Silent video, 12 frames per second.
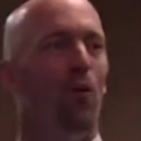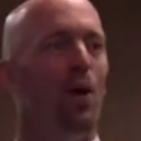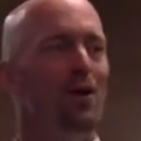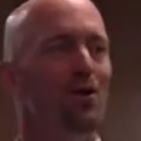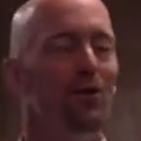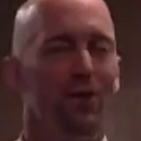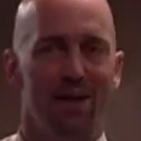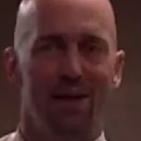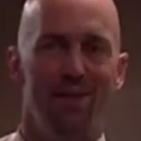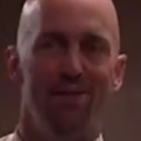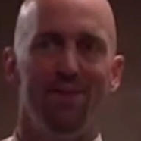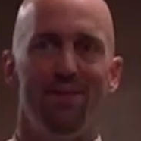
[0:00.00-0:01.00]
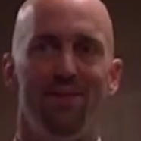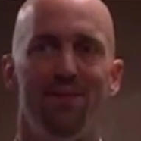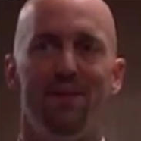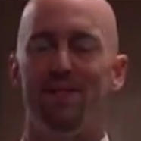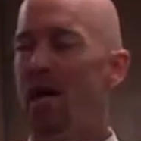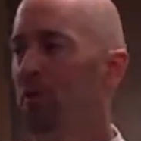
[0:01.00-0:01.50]
Where are you looking?
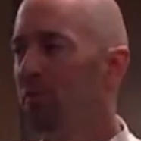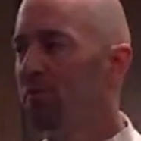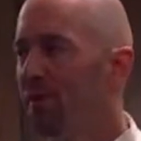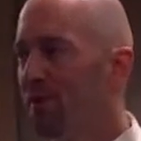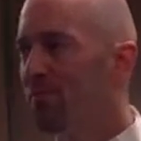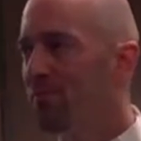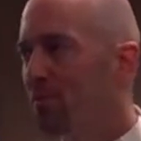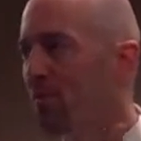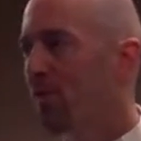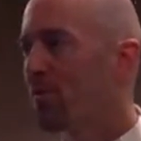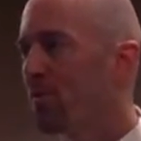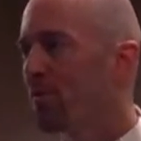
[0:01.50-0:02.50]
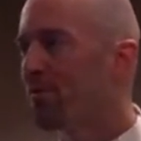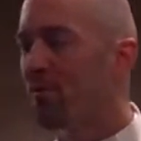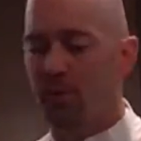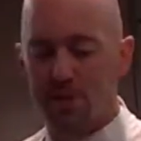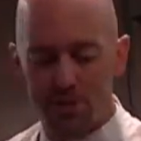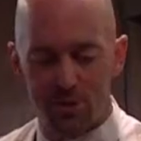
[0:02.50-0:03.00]
Elmer Fudd looked through the
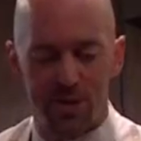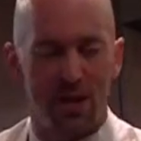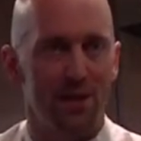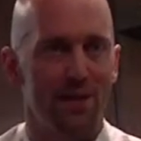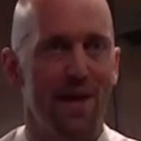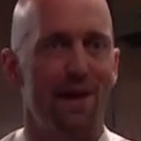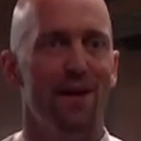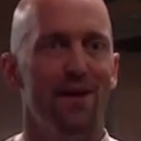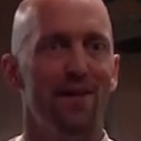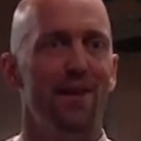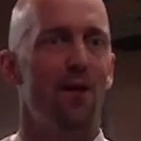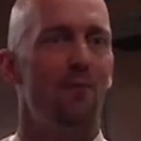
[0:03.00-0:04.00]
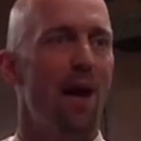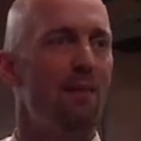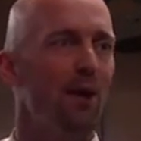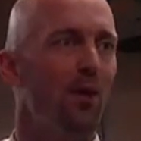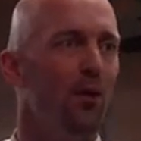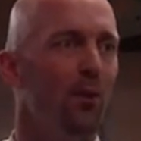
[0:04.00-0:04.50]
forest, looked down in that, that
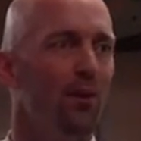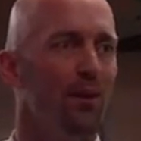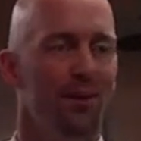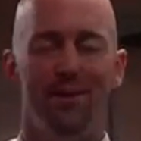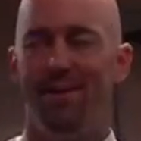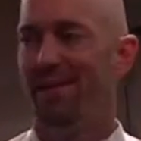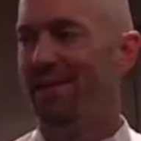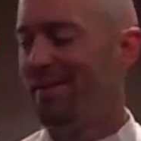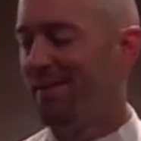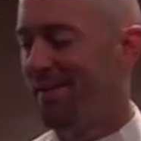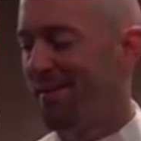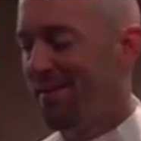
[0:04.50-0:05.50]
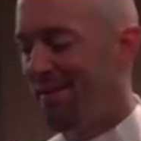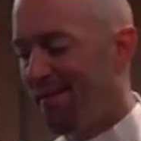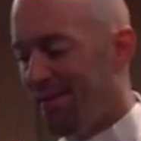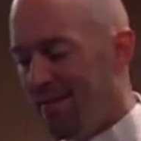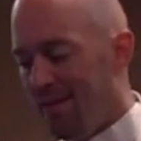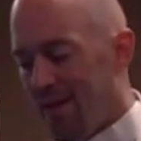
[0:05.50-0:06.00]
rabbit hole.
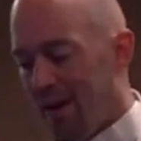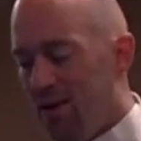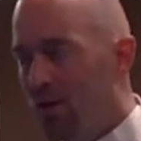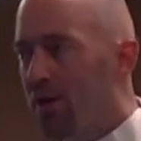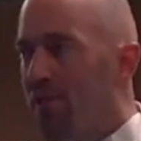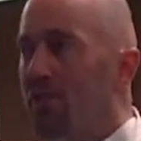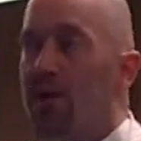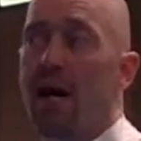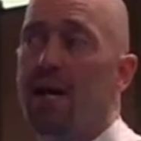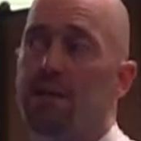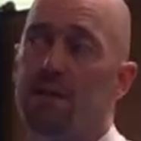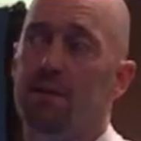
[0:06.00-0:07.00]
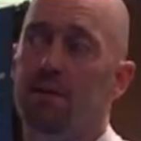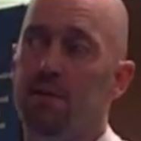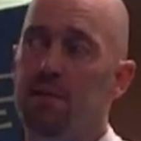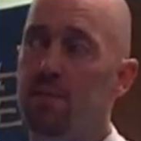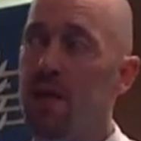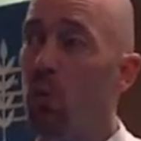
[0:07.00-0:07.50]
Are you looking for God
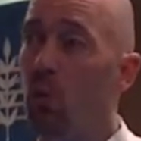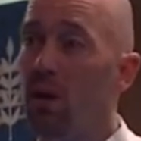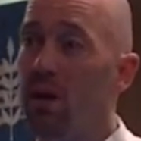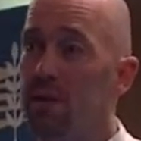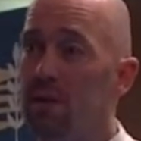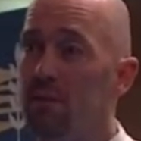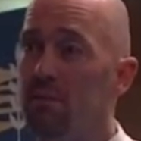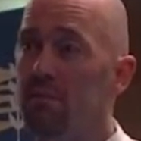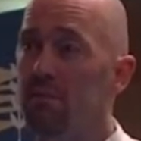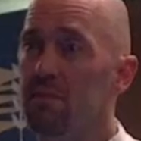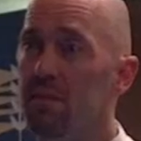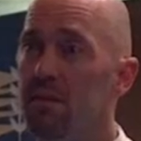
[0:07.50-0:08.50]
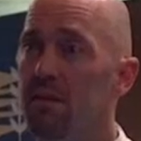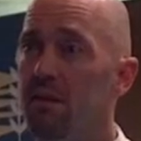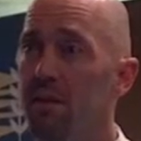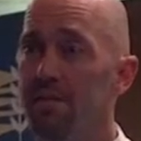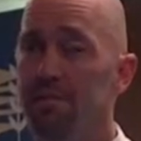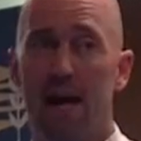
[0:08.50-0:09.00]
to, to be at work in
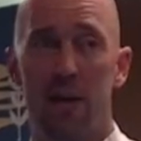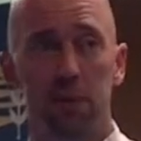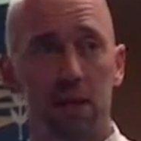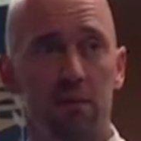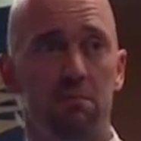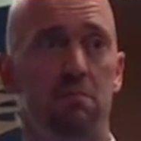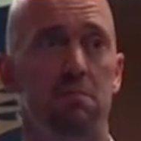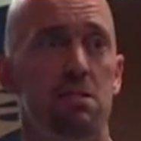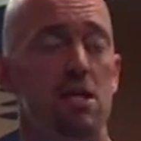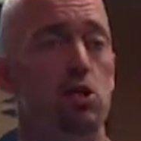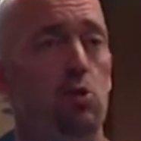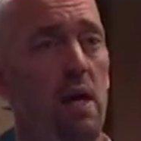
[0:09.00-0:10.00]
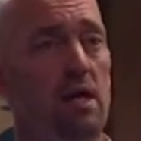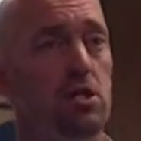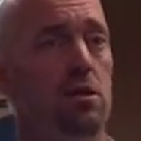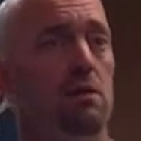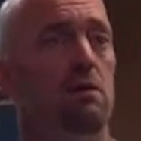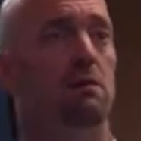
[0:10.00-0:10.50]
a family
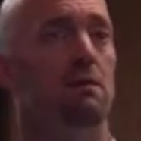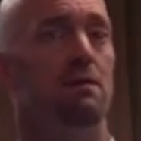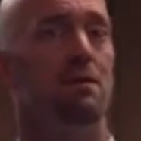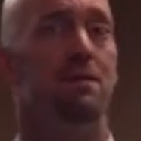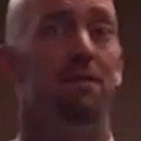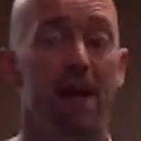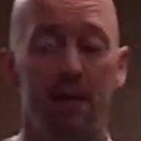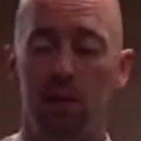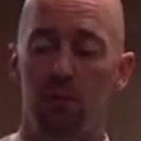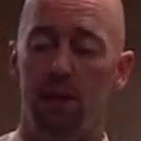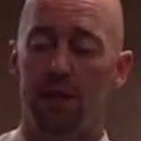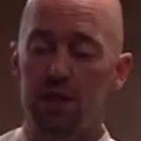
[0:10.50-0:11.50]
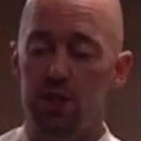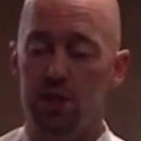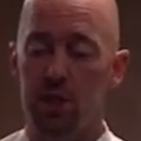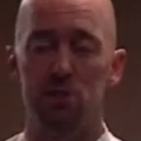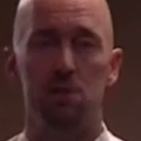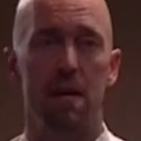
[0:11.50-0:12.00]
situation? Some family
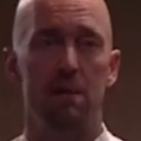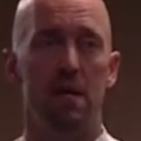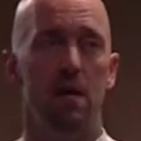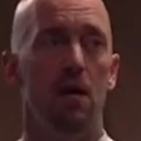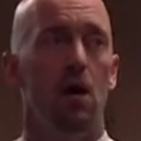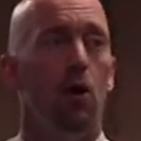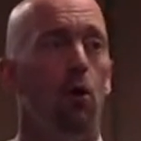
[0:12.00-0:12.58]
relationships, maybe?